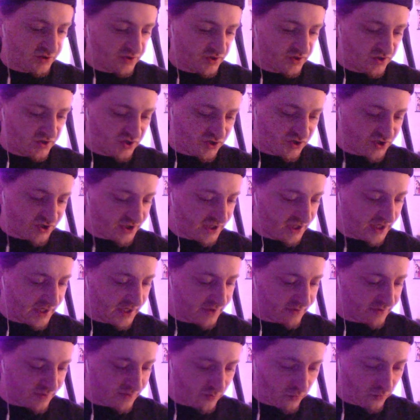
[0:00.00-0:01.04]
she
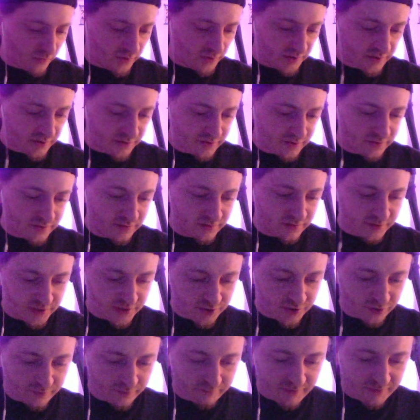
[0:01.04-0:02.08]
let the one in
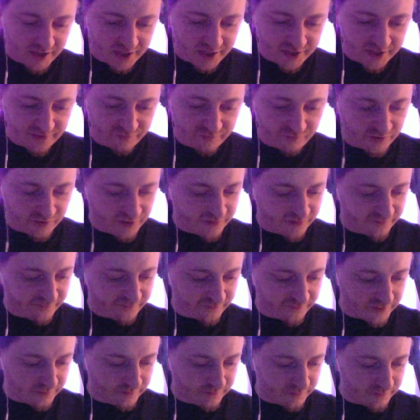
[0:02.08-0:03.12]
her mind run
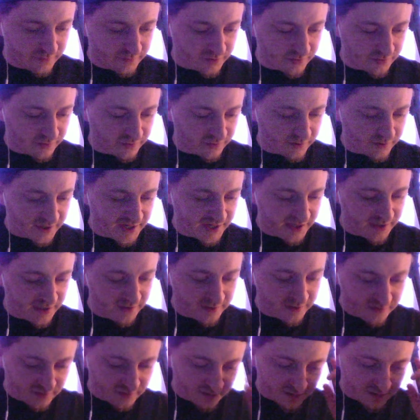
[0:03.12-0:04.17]
from her head
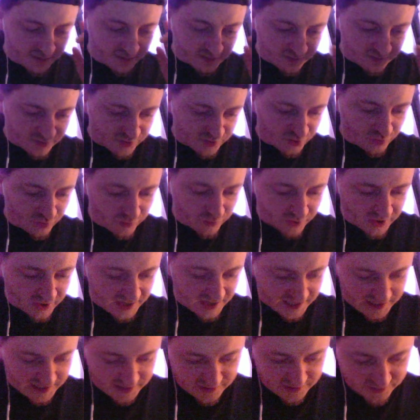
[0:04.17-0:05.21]
to her
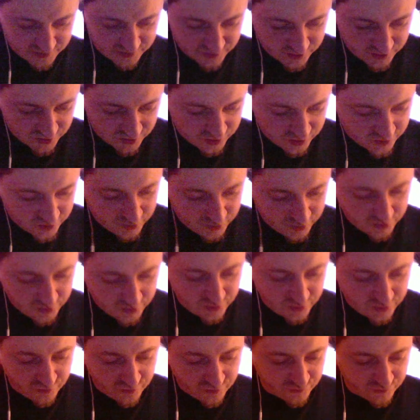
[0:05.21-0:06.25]
hand,
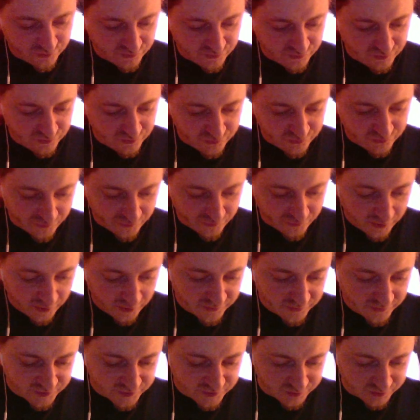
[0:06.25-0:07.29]
down the
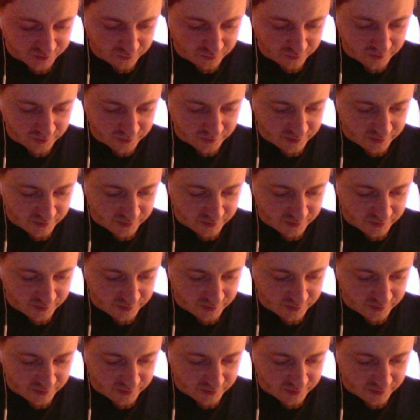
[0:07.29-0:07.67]
sword